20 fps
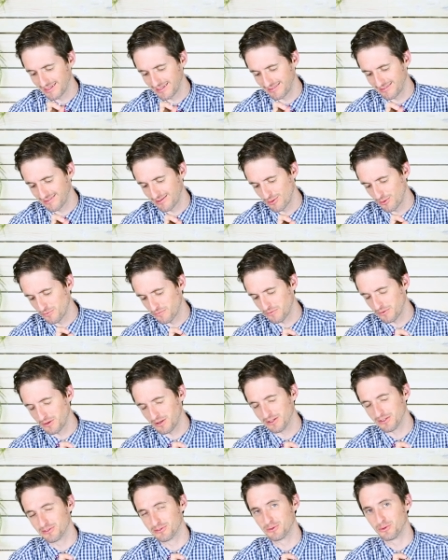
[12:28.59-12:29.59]
gets an
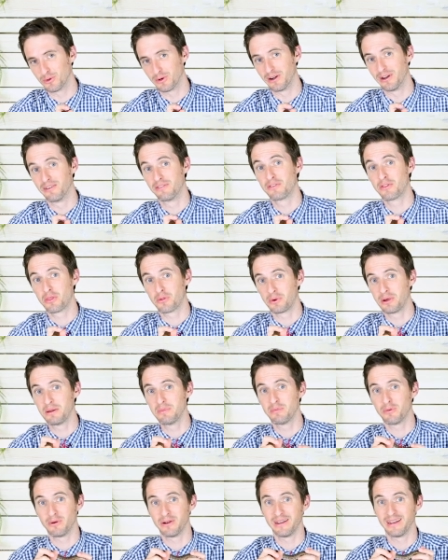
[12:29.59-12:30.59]
overall score of
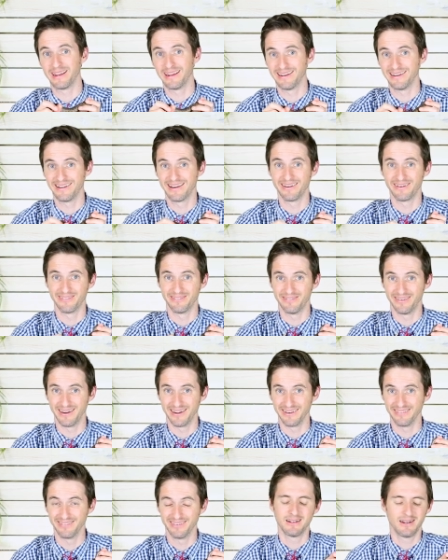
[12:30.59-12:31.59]
3.8 out of
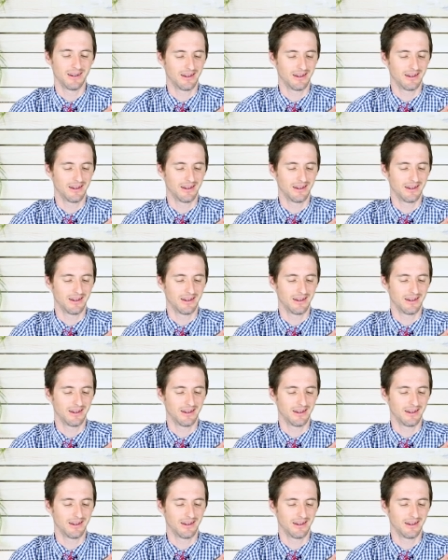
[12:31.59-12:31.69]
5.